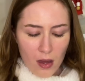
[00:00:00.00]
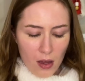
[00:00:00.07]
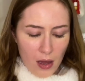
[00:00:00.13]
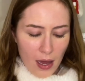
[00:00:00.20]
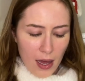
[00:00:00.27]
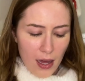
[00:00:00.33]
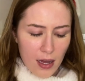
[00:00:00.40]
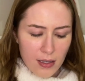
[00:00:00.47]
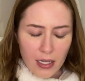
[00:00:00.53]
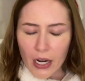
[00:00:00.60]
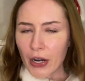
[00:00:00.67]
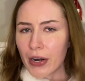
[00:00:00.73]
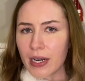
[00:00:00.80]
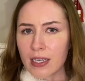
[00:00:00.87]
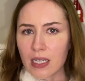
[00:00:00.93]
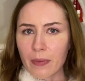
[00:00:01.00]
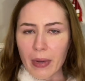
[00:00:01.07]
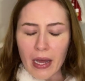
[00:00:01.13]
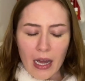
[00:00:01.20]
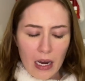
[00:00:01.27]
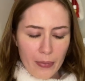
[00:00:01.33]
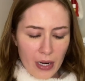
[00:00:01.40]
And I already did my
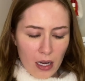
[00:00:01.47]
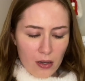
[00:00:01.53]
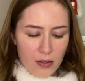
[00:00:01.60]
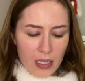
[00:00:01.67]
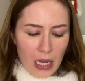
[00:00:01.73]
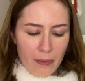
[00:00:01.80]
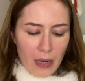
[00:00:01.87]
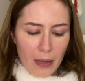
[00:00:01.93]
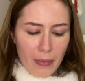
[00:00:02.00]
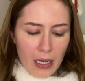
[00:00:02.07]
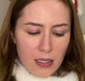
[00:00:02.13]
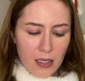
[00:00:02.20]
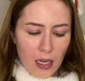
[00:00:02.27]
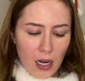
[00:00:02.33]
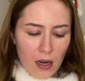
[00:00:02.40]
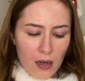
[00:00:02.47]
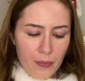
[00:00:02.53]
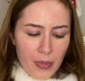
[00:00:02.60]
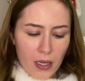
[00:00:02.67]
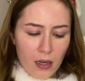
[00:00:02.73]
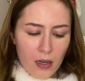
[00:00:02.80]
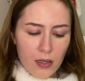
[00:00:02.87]
eyebrows and my mascara
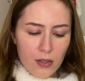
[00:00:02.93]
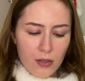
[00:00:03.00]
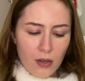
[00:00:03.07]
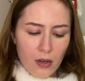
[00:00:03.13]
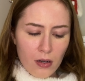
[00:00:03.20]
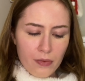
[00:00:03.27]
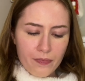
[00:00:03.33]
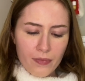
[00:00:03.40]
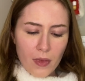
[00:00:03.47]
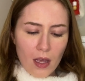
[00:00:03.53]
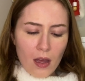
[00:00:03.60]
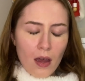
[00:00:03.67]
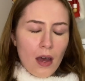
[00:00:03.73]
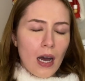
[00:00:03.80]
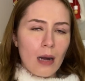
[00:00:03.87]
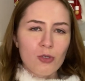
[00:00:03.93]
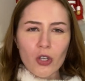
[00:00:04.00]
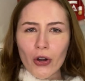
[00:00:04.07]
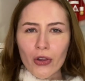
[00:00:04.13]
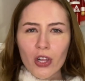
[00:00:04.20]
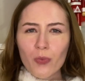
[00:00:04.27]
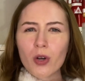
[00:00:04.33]
because, you know, I'm trying
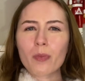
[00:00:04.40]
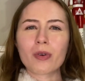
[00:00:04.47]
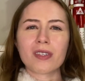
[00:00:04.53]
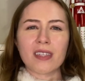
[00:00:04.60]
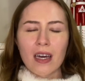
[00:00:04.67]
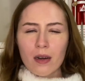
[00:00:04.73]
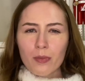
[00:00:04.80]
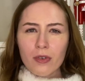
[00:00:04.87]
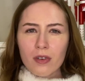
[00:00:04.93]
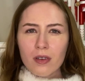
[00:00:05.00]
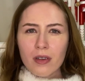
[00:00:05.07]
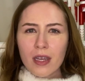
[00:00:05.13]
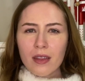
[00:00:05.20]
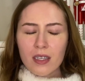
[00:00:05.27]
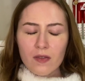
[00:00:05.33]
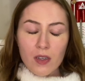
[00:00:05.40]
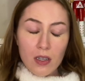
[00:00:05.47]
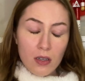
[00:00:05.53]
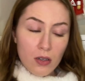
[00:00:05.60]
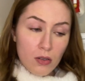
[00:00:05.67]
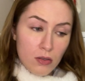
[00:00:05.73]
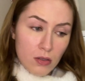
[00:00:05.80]
to look more presentable in these
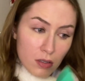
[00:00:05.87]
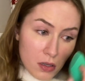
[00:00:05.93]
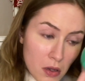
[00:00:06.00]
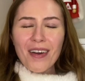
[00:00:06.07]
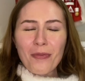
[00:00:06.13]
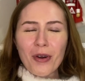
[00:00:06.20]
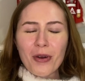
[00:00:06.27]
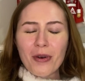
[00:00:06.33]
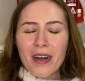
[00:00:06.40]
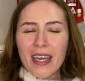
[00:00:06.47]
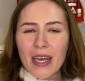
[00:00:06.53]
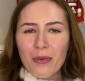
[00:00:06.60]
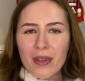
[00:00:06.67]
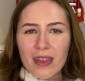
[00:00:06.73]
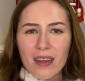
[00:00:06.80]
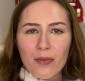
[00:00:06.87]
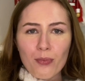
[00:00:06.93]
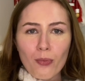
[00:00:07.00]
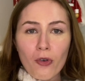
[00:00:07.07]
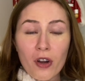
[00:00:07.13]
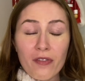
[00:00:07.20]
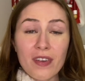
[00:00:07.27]
videos. We're going in with the
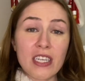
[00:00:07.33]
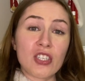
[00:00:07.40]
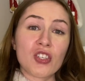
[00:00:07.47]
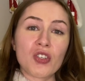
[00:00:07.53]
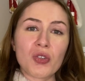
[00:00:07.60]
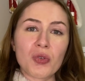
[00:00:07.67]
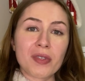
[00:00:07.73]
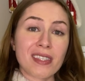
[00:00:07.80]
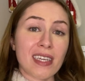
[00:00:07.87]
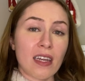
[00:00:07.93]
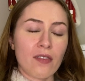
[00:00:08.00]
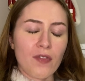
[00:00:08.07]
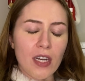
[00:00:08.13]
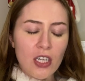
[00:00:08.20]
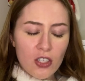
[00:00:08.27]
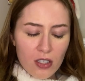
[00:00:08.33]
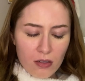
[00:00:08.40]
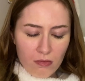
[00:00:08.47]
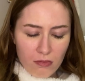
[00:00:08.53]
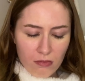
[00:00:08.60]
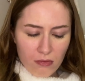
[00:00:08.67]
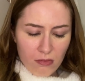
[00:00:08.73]
Morphe 2 Skin Finish.
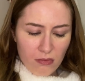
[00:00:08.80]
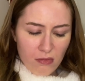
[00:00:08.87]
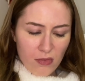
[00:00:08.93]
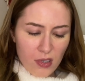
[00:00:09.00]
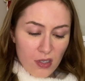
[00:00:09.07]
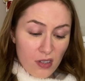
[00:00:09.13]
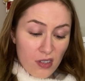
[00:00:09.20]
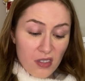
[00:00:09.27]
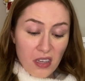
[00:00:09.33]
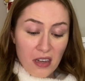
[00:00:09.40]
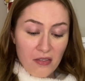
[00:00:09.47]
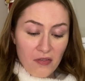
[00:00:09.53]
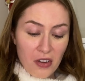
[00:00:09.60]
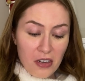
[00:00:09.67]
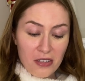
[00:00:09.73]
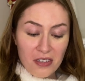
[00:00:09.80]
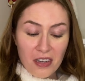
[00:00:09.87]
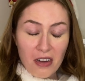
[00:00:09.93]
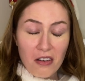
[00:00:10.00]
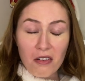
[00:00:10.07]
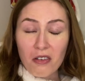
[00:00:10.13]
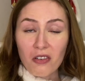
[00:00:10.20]
Or is it a skin finish? I
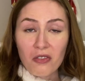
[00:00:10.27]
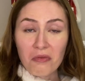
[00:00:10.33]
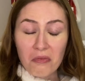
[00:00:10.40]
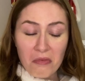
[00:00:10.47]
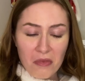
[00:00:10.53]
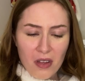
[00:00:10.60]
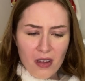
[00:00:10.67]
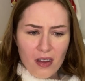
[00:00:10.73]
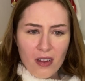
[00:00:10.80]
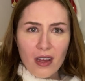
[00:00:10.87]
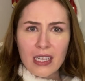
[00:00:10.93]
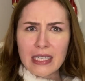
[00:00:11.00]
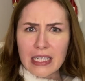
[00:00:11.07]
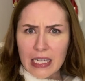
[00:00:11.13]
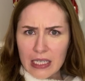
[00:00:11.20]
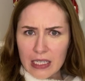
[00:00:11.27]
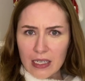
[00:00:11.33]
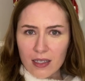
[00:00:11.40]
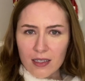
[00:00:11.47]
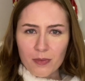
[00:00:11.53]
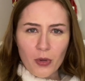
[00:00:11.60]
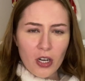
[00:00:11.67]
don't know. Skin
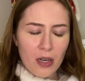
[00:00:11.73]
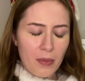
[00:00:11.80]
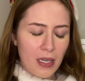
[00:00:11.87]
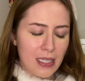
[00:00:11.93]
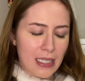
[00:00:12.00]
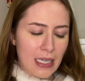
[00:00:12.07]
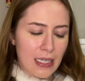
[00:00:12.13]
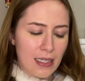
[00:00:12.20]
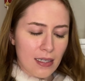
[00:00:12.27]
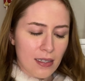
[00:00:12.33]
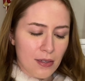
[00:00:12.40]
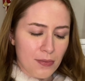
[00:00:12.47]
tint, pardon me, skin tint.